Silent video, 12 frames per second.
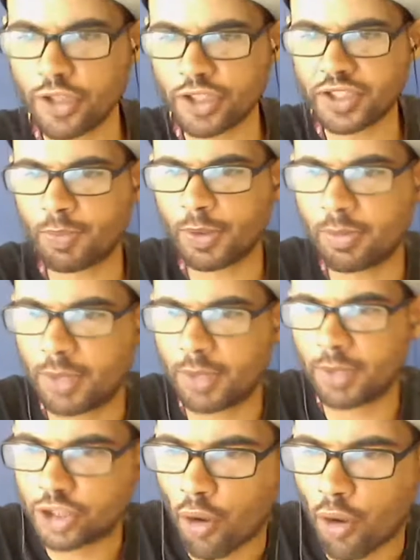just to pretty
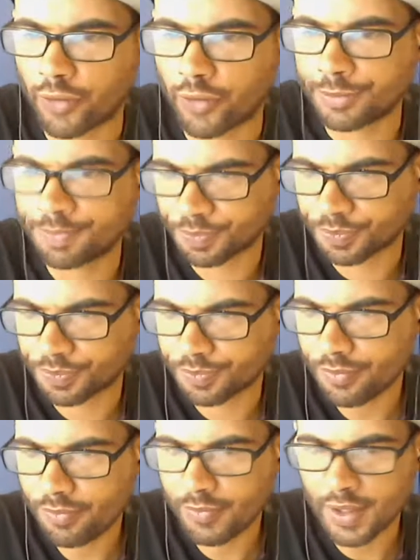much go over
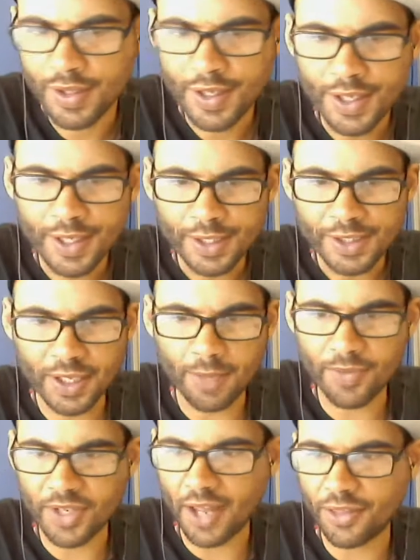
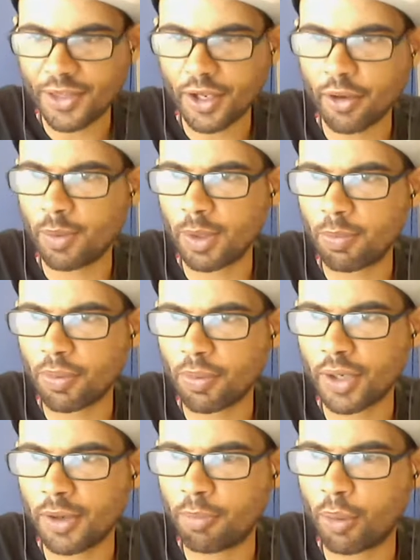some that I think will be
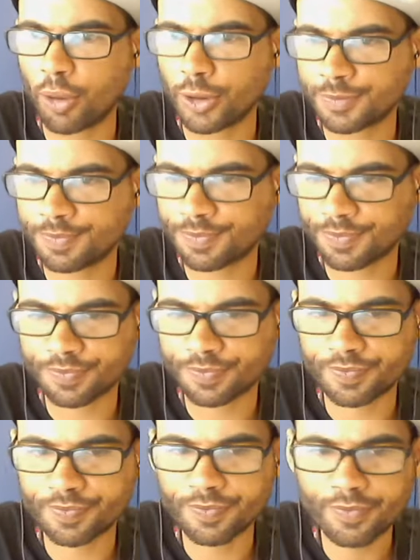pretty important
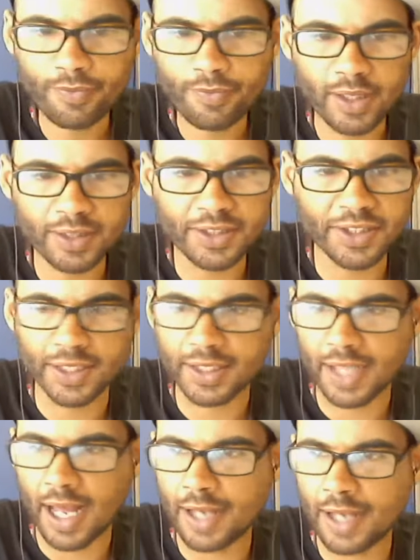to
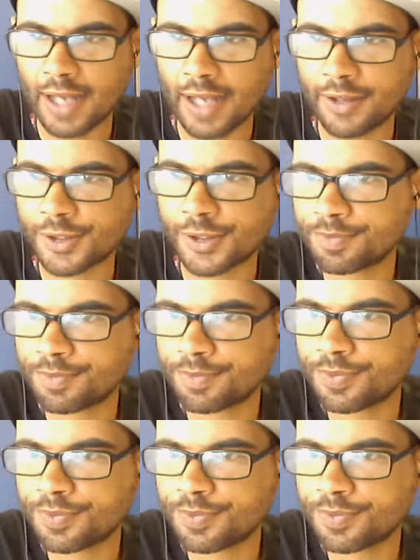the Niners.